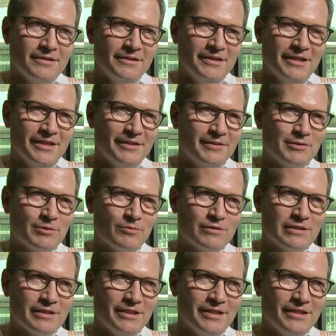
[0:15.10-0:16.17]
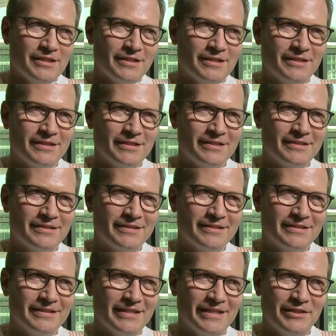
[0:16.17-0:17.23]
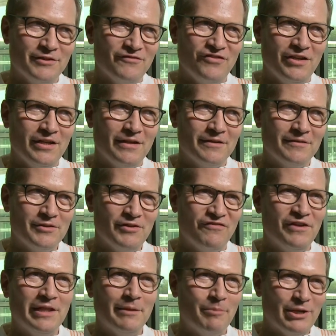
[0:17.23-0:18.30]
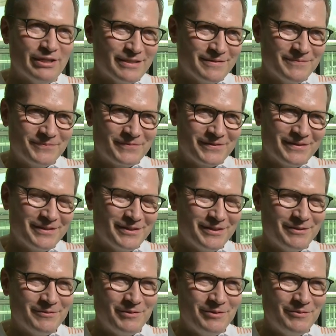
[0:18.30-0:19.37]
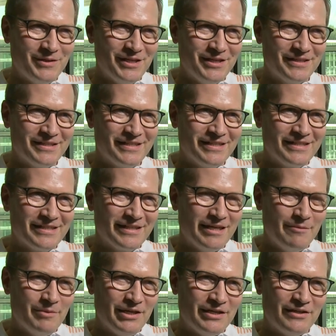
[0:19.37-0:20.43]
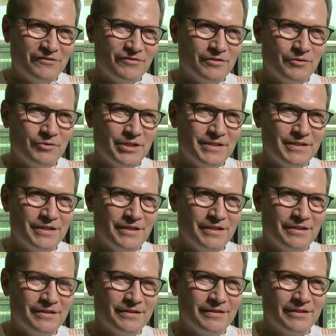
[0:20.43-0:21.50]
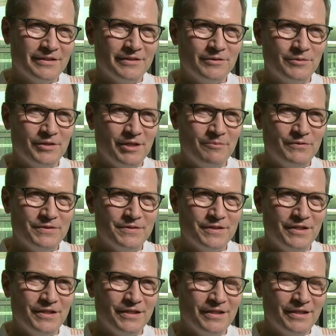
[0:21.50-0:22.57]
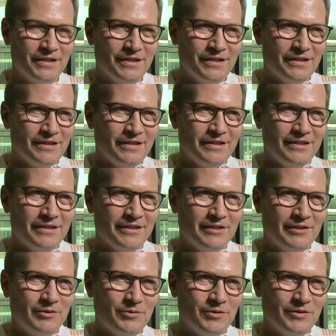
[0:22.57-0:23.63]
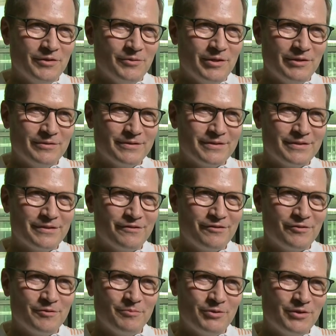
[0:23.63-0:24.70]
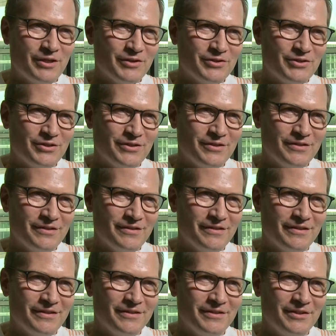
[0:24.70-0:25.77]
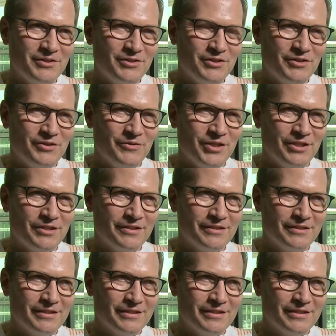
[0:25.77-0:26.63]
Yeah, it's obviously you feel the buzz when we came back after the race here to the MTC, doing the rounds through production and engineering.